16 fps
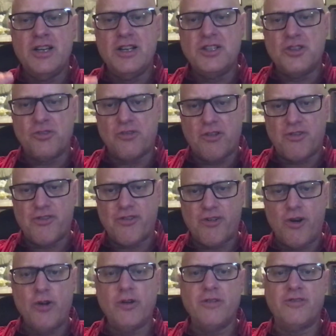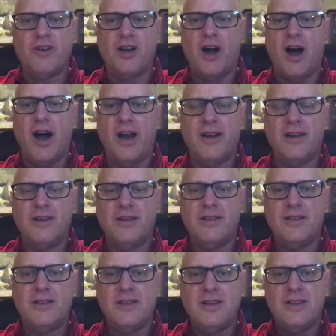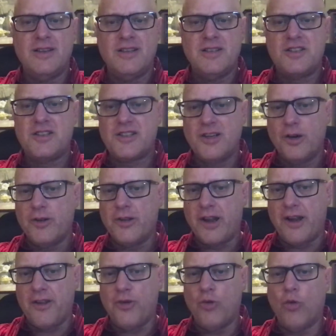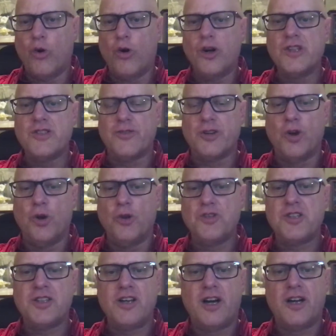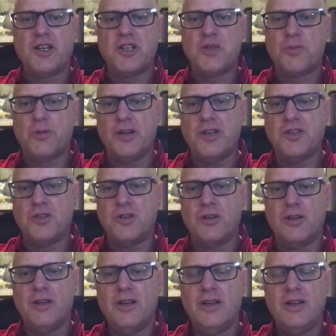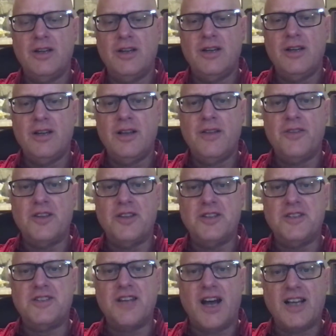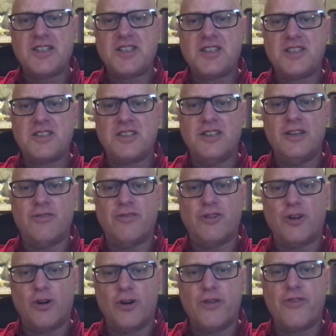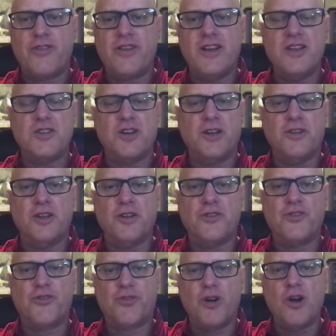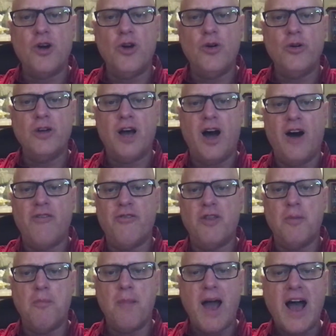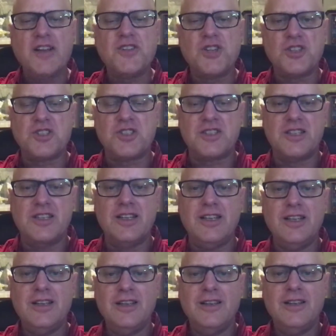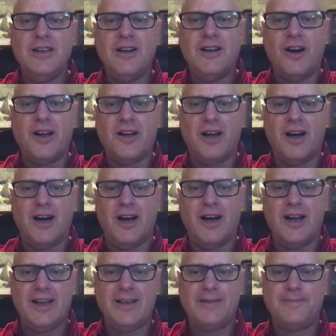to the throne of God, so that, in the words of an old Scottish preacher, the dust of earth is on the throne of the Majesty on high.